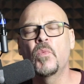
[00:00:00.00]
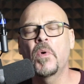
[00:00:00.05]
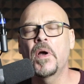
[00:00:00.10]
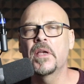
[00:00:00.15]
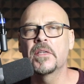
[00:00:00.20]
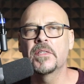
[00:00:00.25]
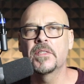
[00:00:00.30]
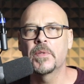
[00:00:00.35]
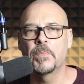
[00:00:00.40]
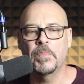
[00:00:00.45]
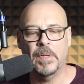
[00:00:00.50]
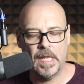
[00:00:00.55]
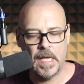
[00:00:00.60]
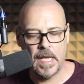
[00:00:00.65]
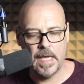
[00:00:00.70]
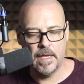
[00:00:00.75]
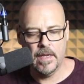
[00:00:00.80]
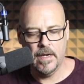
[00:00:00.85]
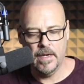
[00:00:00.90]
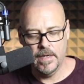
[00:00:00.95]
ways to play
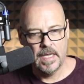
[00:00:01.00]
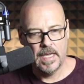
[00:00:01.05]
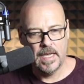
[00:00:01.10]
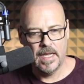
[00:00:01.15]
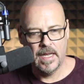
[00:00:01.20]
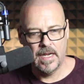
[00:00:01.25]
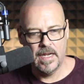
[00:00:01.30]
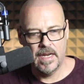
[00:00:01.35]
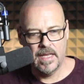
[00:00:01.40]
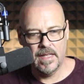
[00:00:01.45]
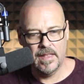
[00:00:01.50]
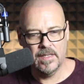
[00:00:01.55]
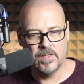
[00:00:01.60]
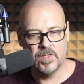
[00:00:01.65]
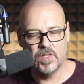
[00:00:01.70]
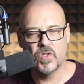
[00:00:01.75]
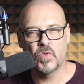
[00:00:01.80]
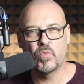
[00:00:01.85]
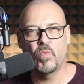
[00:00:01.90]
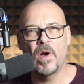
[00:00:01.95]
it. And that's
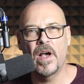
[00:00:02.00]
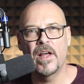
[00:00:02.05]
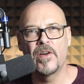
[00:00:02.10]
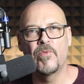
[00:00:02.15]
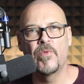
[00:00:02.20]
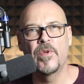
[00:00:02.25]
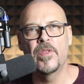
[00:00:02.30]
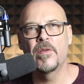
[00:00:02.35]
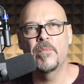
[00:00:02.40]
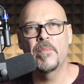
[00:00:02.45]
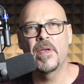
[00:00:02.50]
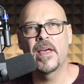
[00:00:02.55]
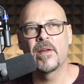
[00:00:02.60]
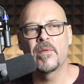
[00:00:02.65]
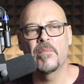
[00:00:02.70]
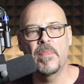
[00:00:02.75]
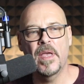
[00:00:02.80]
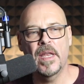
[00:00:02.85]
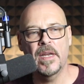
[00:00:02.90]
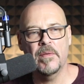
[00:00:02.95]
just one rhythm out of
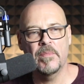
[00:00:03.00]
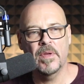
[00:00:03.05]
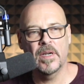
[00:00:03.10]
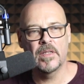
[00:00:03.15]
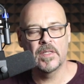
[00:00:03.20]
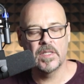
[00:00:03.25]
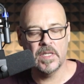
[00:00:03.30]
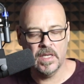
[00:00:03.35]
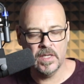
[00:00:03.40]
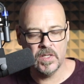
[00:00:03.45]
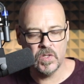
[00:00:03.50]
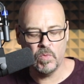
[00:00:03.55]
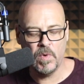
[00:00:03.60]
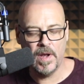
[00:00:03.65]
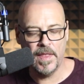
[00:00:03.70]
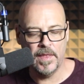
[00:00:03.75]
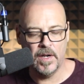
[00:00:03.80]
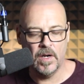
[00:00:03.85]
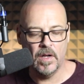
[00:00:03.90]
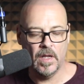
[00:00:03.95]
many, but it's
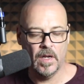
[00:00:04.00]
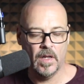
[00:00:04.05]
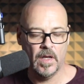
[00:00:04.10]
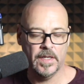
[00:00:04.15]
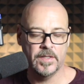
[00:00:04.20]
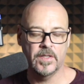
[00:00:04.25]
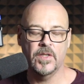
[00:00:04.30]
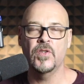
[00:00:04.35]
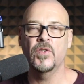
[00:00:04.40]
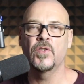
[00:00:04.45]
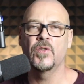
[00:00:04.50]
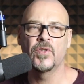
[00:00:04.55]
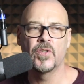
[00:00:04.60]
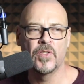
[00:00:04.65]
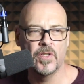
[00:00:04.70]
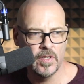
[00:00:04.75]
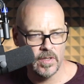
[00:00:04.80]
one that I like to use.